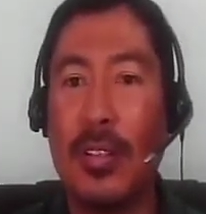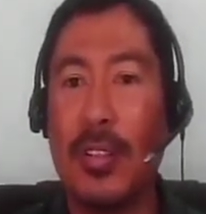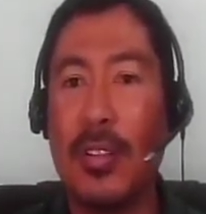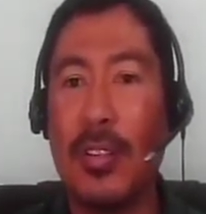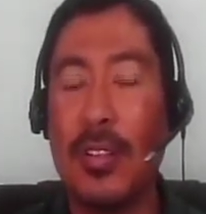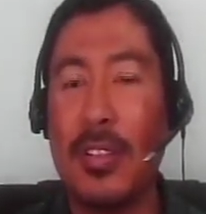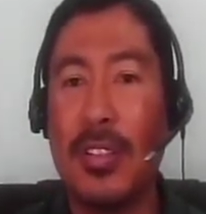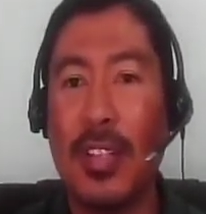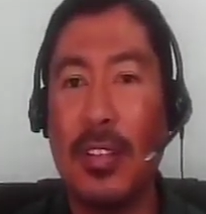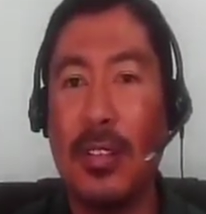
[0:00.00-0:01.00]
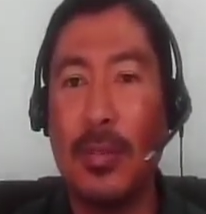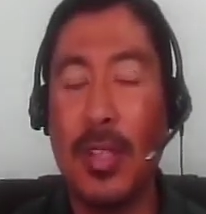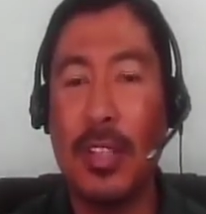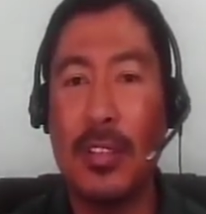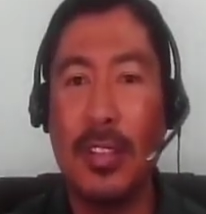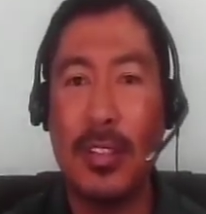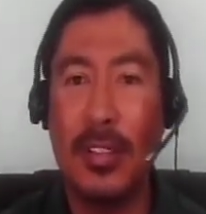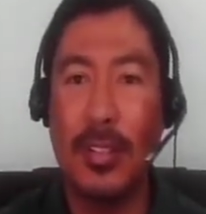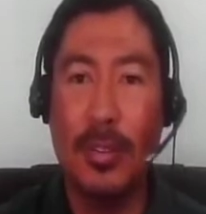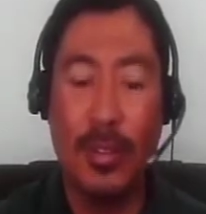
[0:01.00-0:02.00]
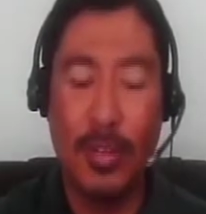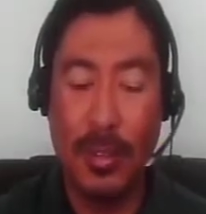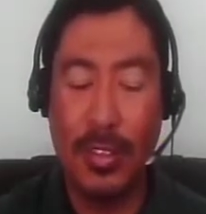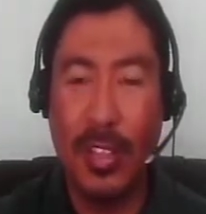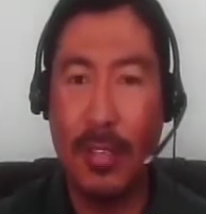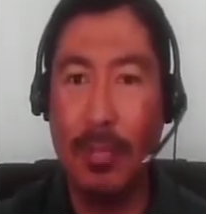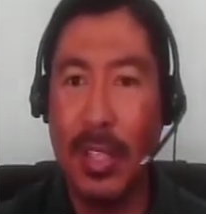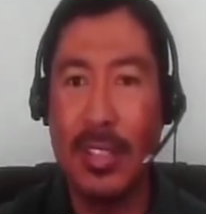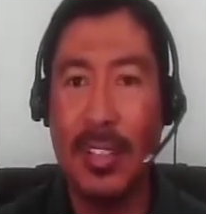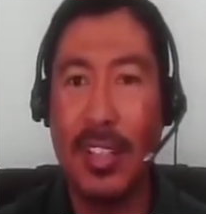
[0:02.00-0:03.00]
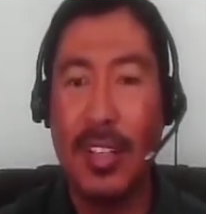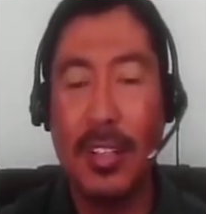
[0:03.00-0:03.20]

your non-stick utensil, your non-stick pans,